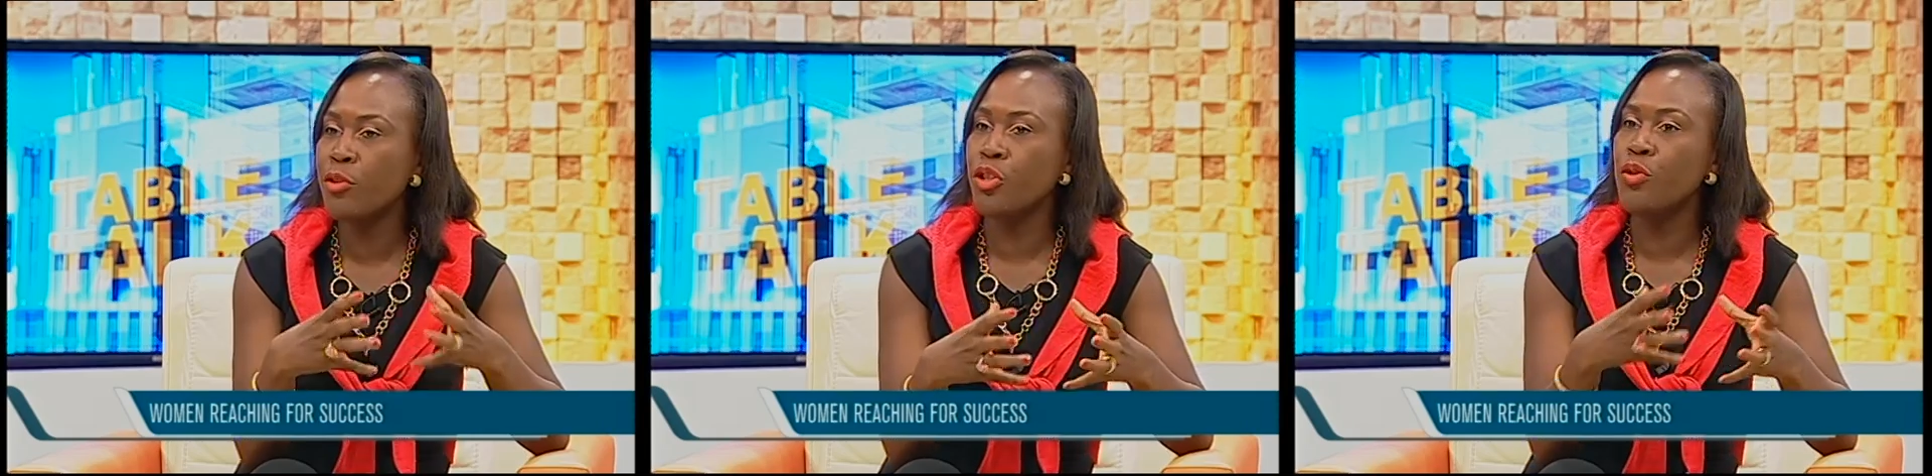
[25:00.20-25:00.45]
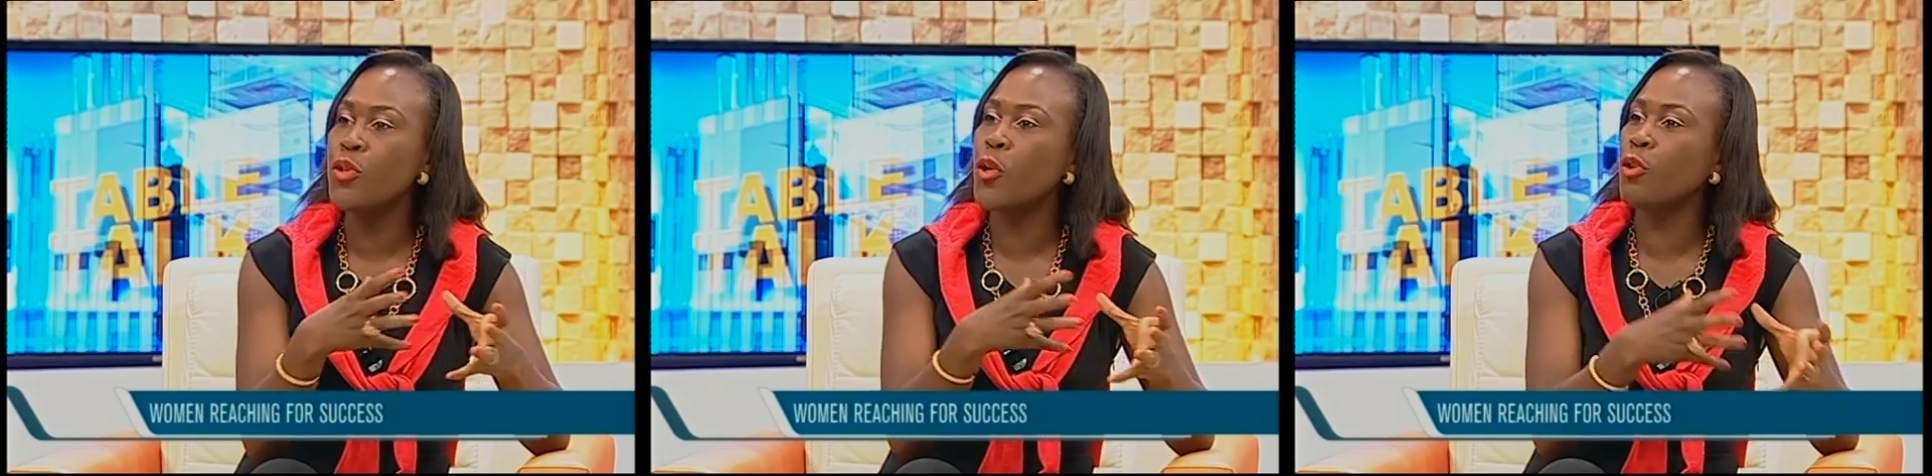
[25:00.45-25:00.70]
you
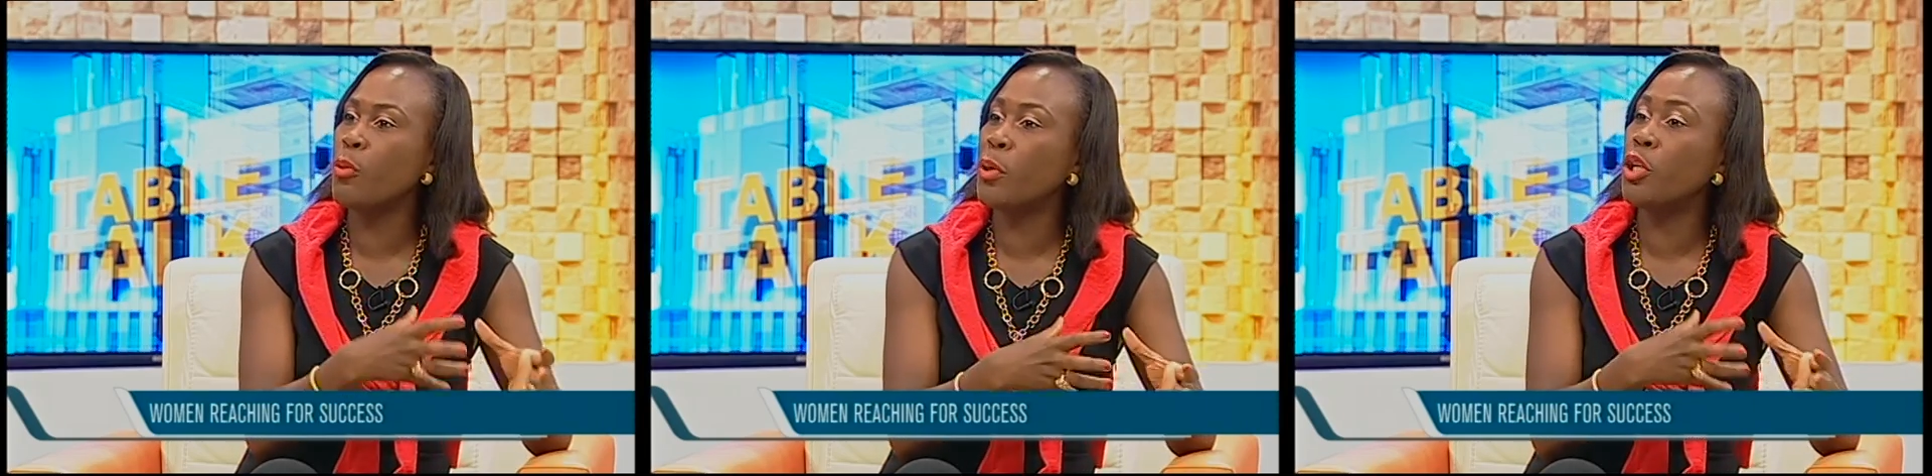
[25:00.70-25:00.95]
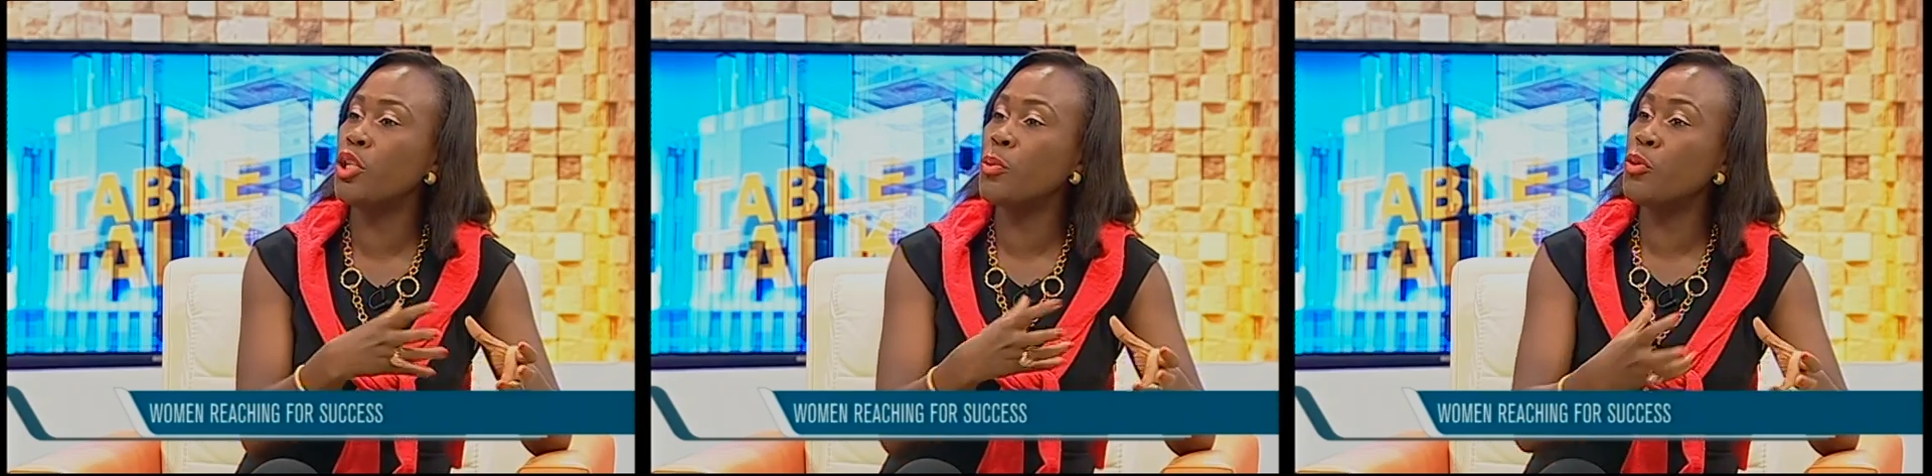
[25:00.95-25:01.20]
use your
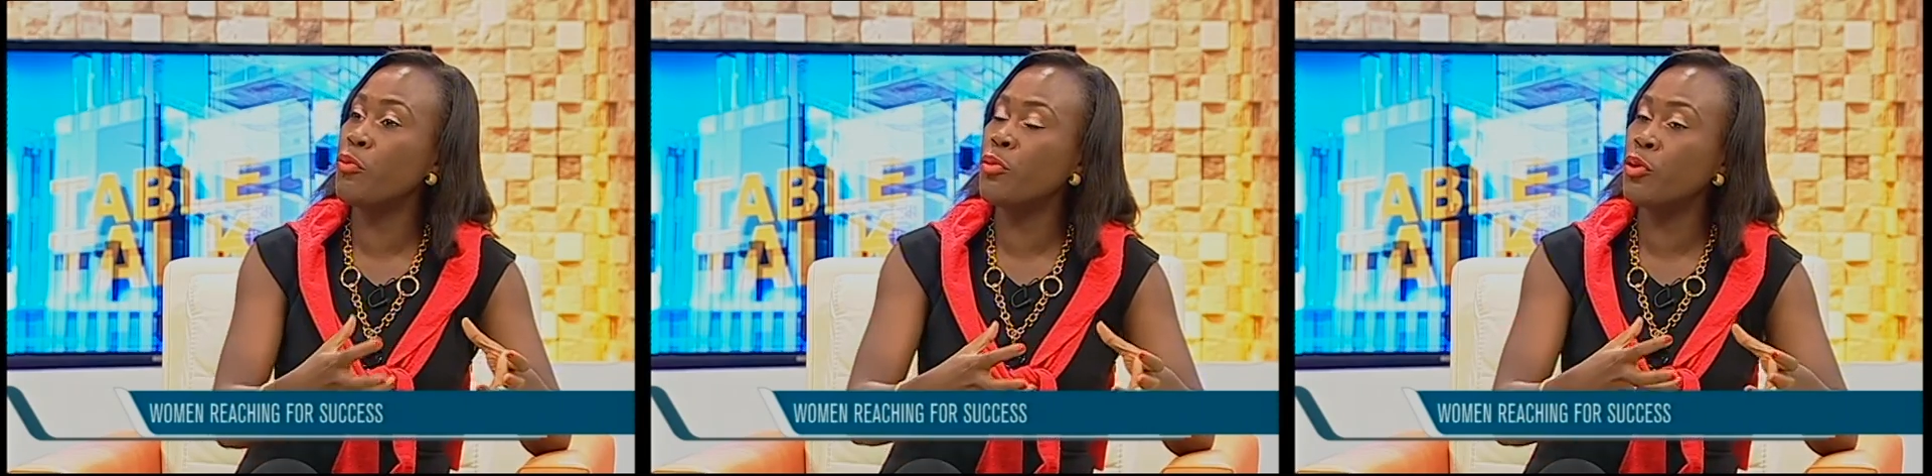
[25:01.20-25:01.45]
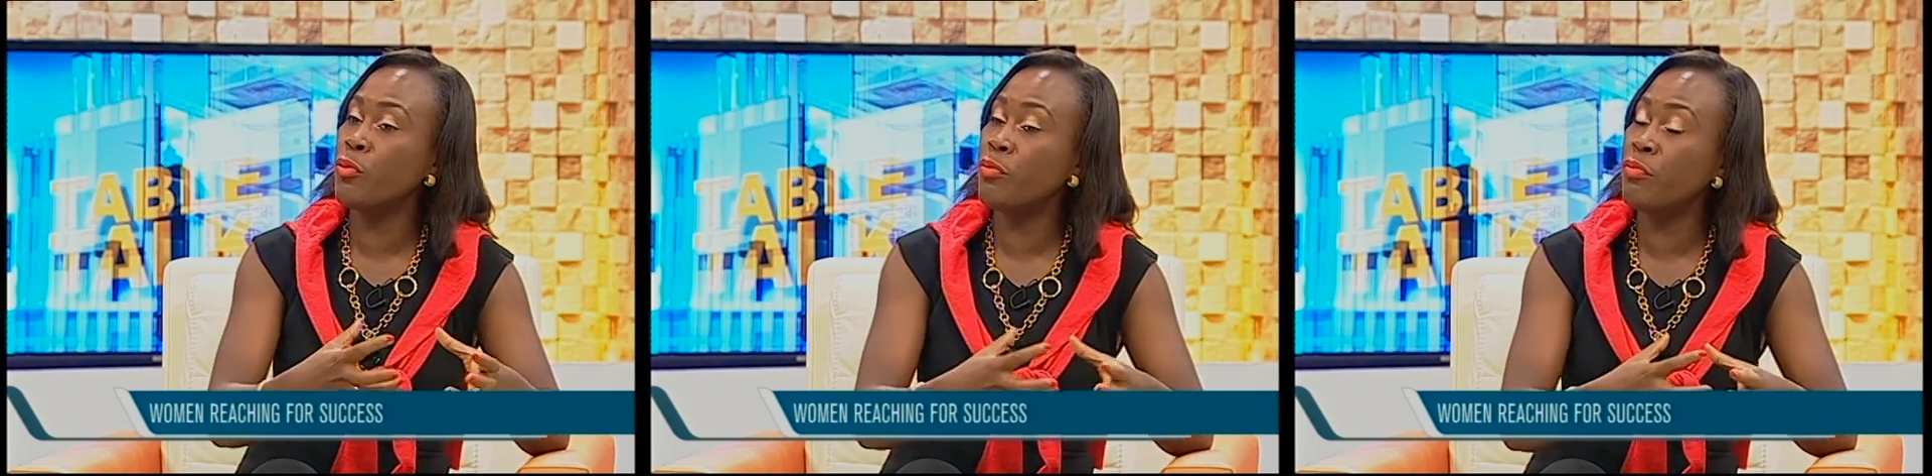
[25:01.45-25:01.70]
entrepreneurship
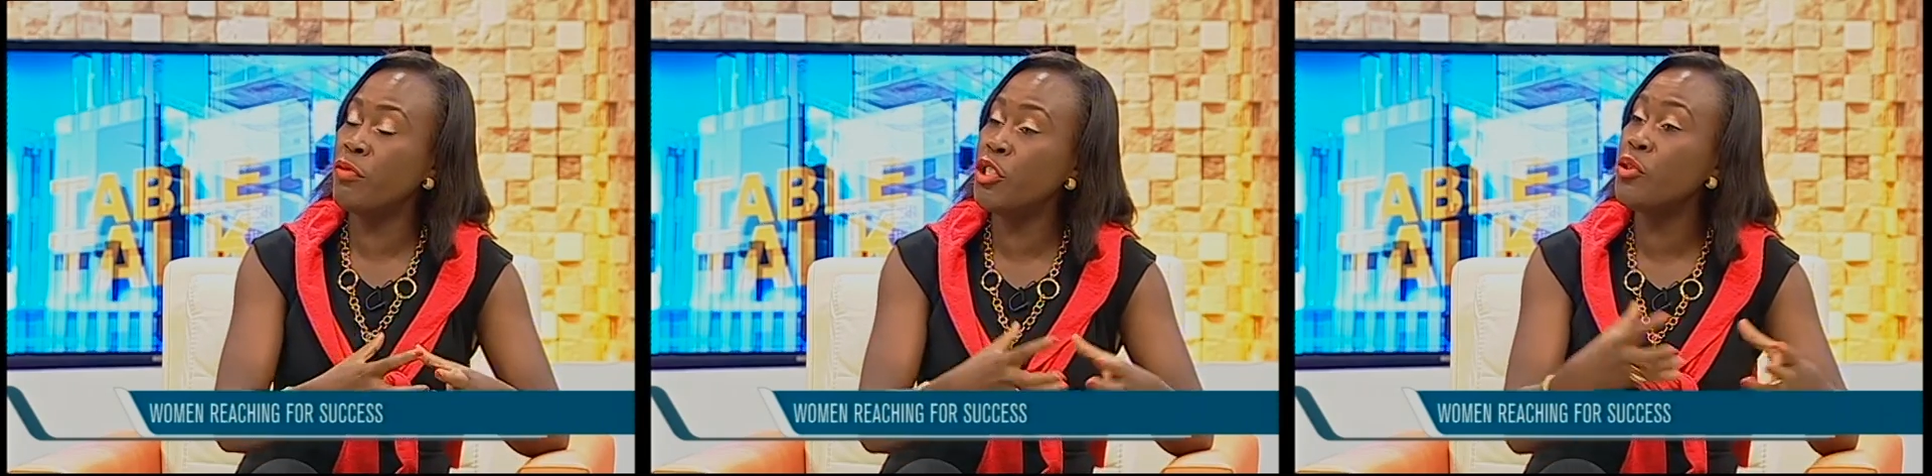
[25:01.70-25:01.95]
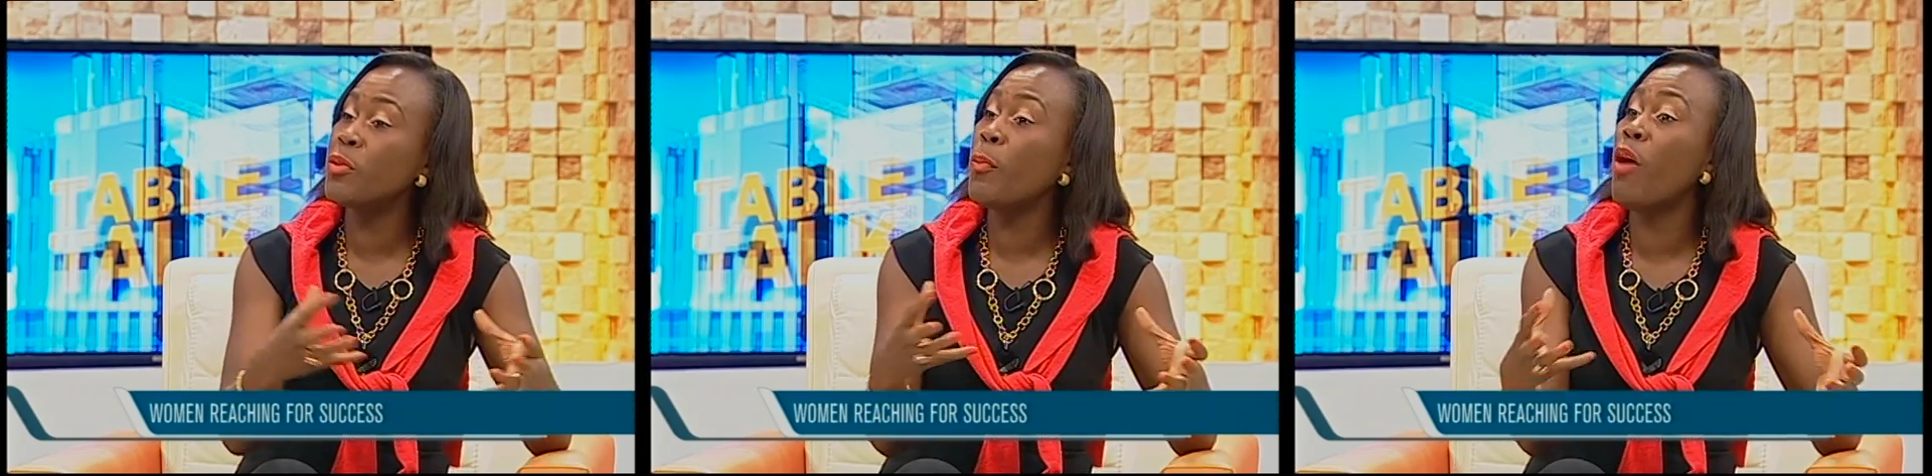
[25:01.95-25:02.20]
to
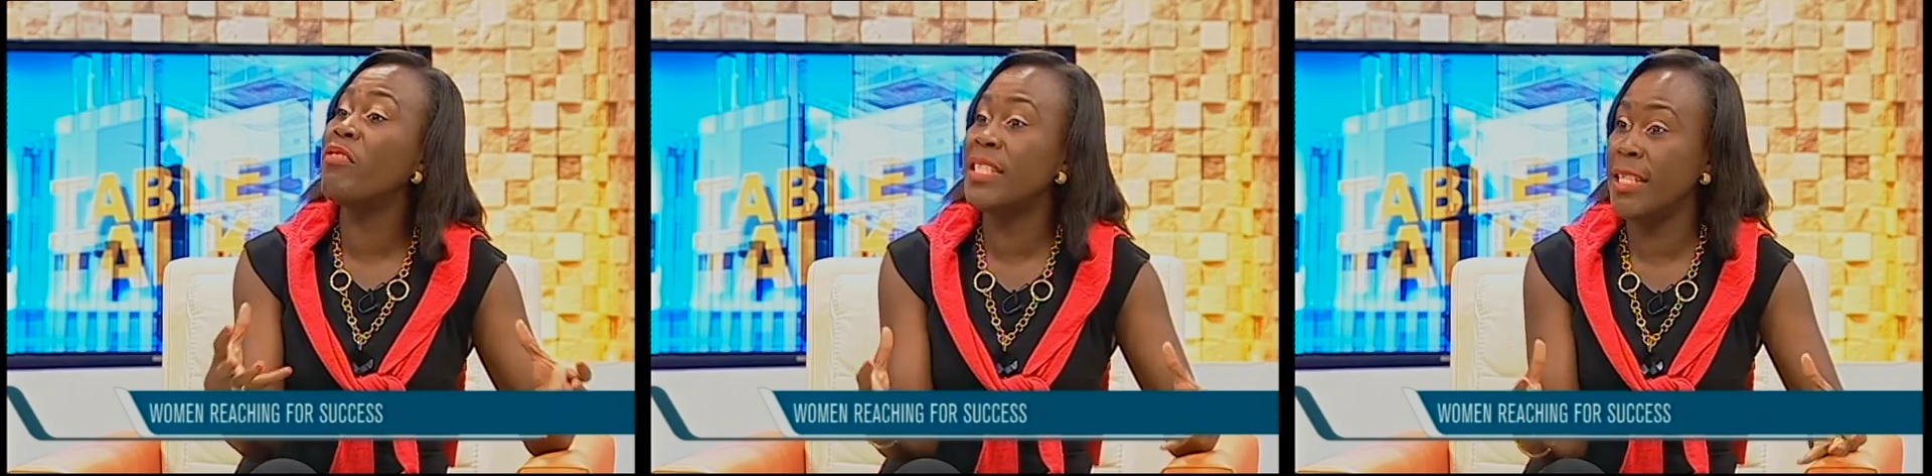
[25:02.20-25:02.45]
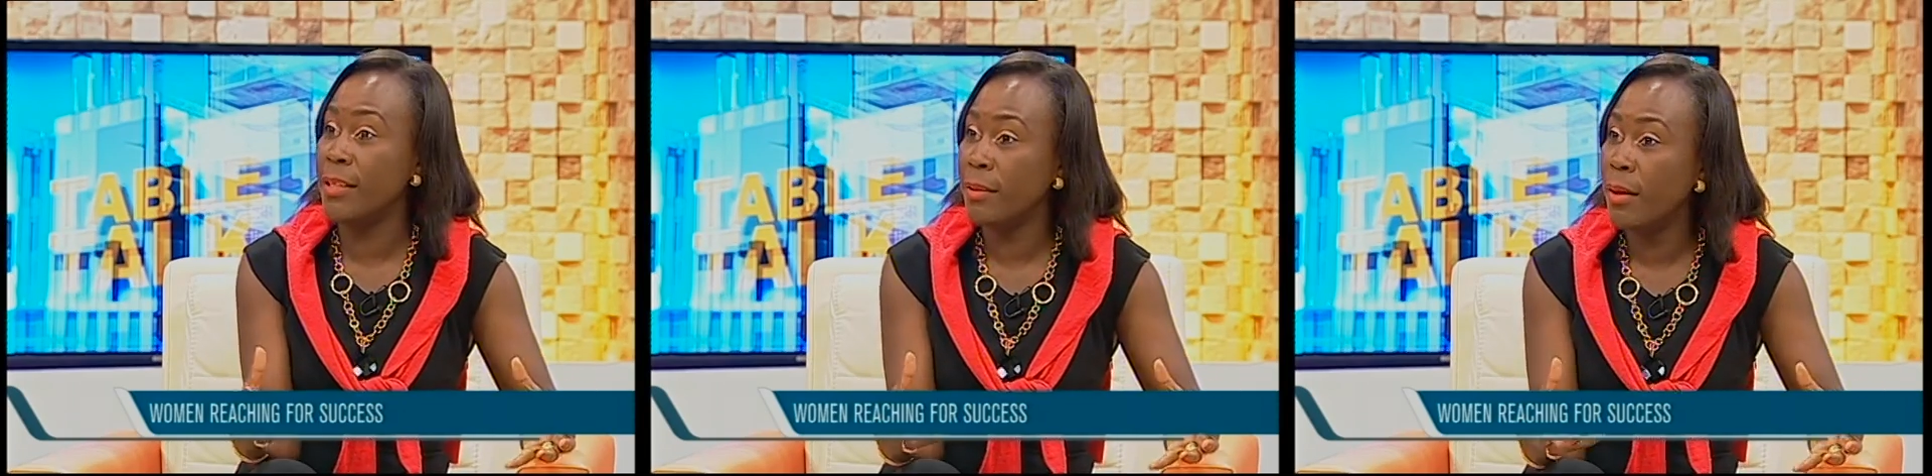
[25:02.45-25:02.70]
reduce poverty